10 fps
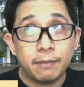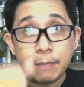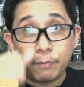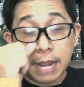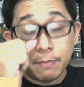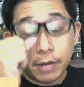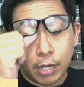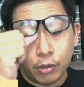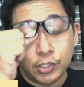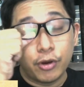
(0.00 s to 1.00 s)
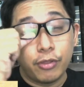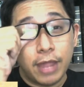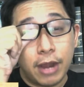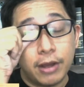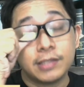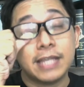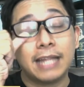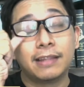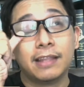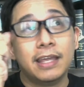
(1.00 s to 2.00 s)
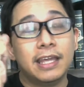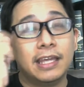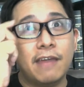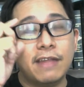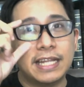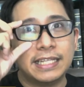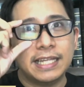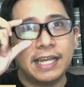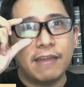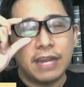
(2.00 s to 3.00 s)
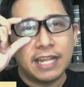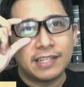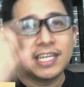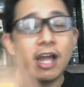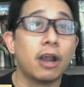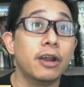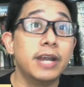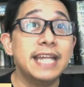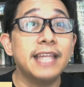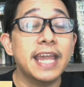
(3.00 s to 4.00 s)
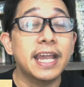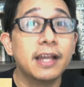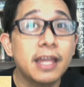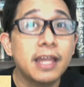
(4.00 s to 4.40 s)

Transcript: My primary concern there is that given its CR rating,